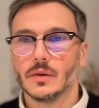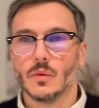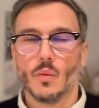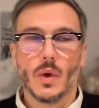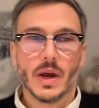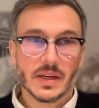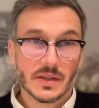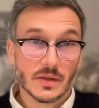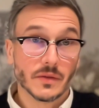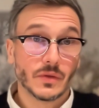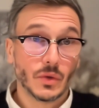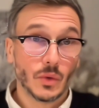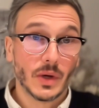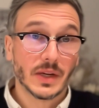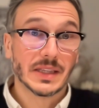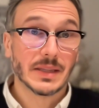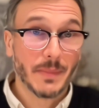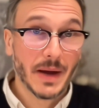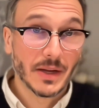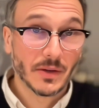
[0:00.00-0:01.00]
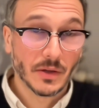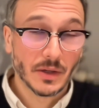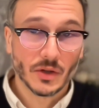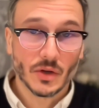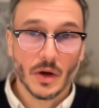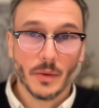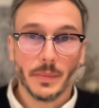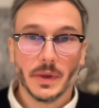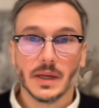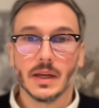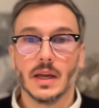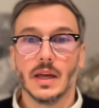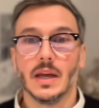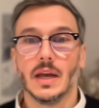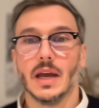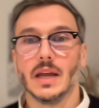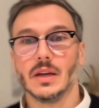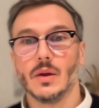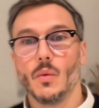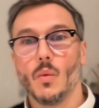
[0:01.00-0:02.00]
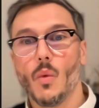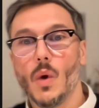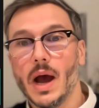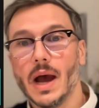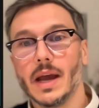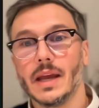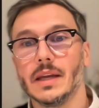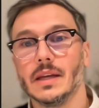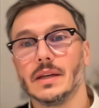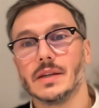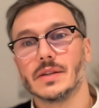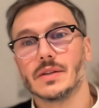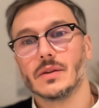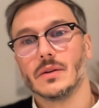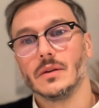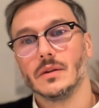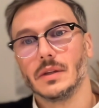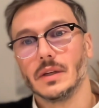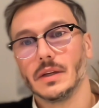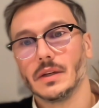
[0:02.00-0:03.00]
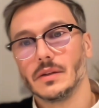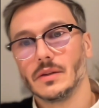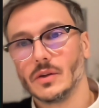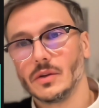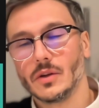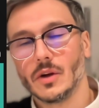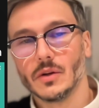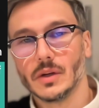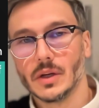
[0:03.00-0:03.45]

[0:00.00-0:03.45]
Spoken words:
ways to expand on the topic, and the Y is all the content